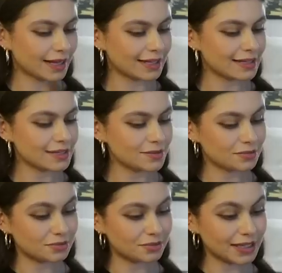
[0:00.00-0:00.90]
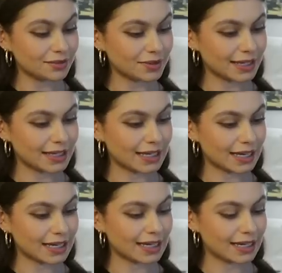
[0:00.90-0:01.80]
this is really, really
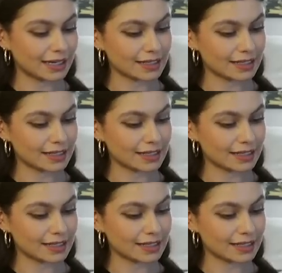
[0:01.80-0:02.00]
nice.